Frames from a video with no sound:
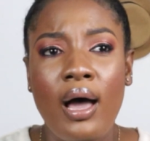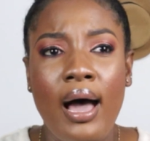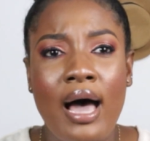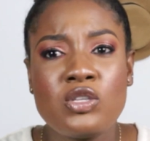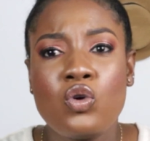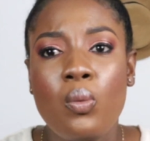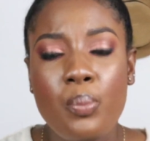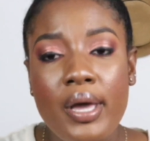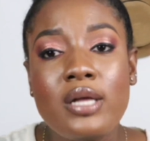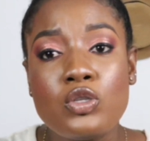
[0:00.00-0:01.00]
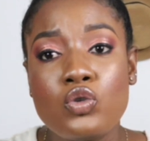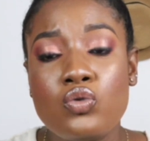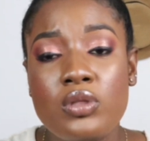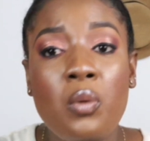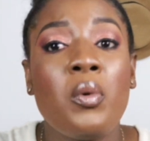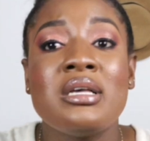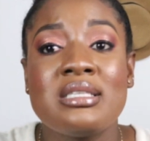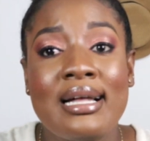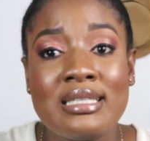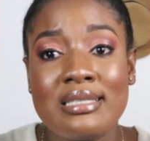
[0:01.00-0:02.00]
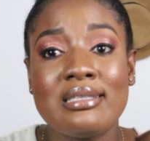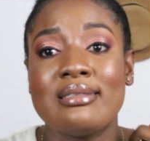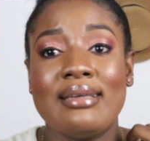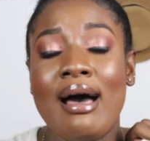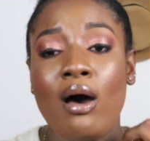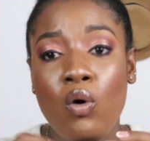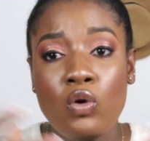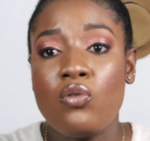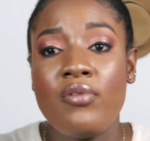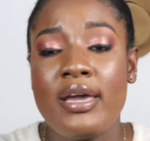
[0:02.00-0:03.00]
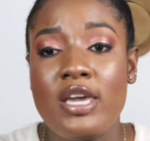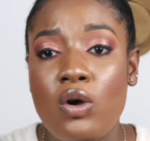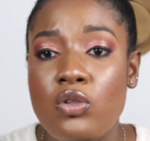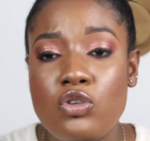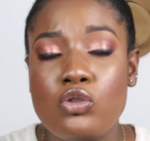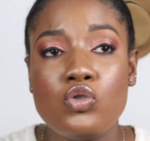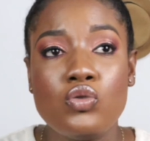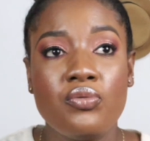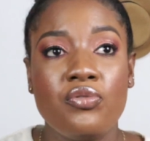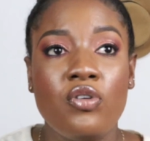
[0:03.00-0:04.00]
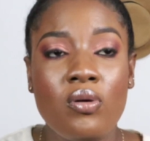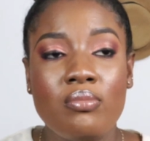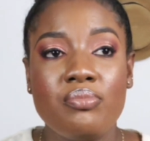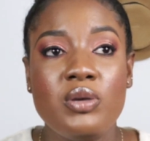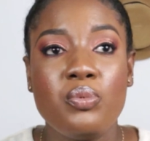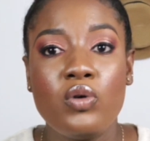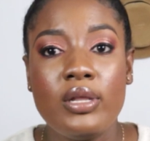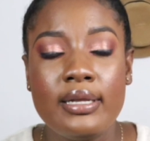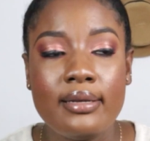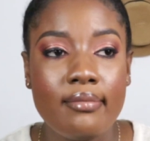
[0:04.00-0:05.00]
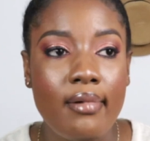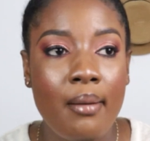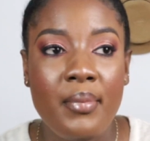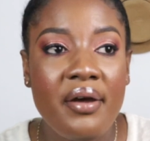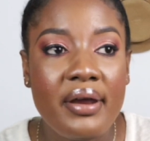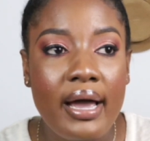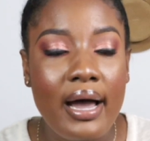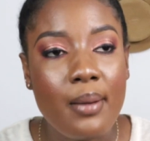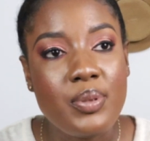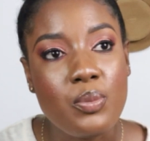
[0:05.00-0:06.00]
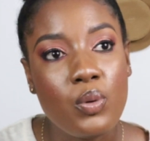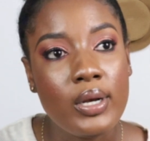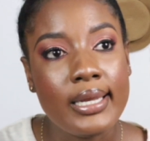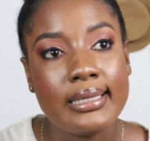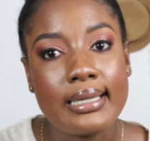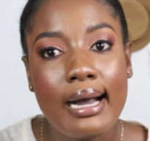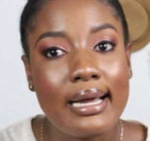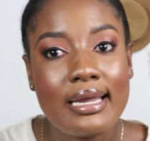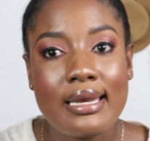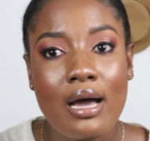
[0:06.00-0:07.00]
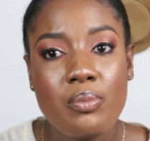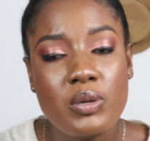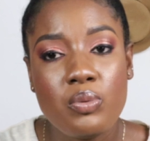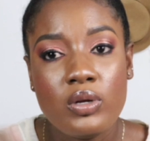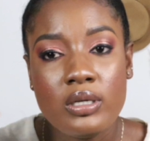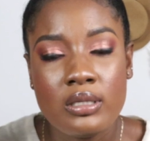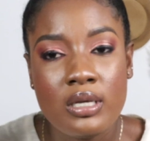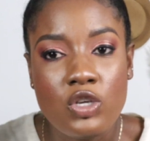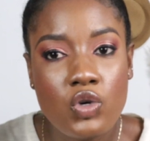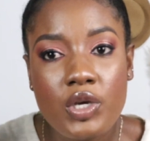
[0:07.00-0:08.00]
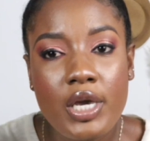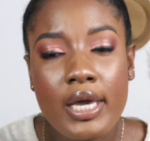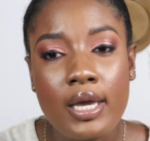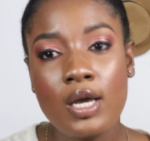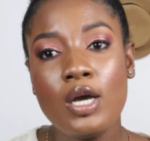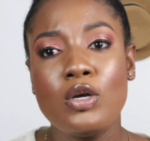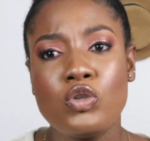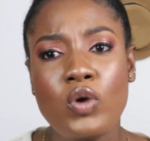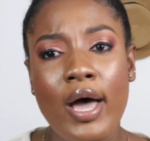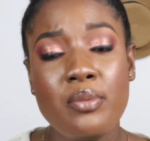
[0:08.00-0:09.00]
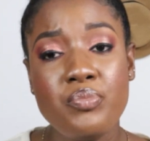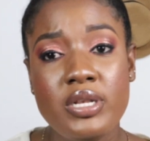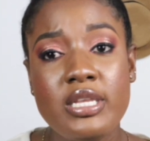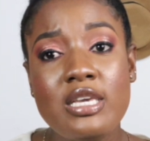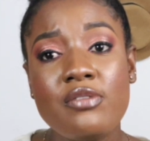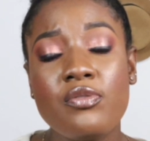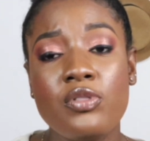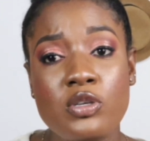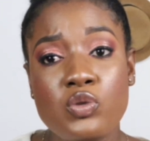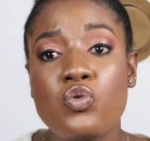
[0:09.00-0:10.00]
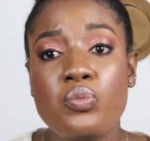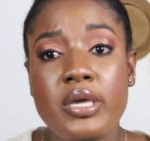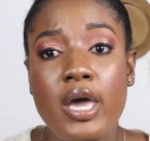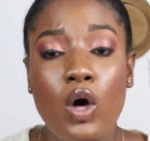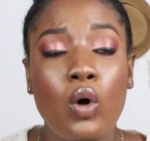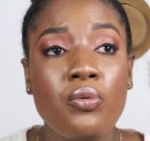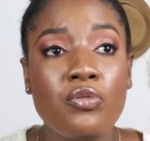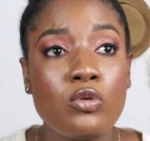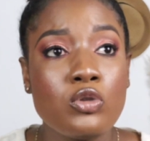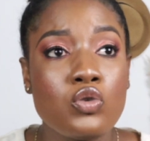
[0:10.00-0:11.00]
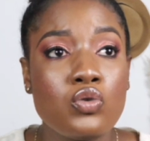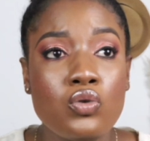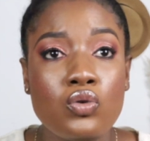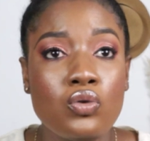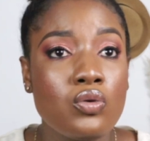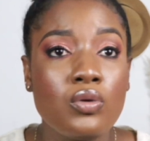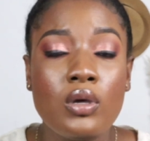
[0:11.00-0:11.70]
as compared to the ones that are all over here on YouTube, from people in America, people in Canada, people in the U K. So I believe this will be helpful to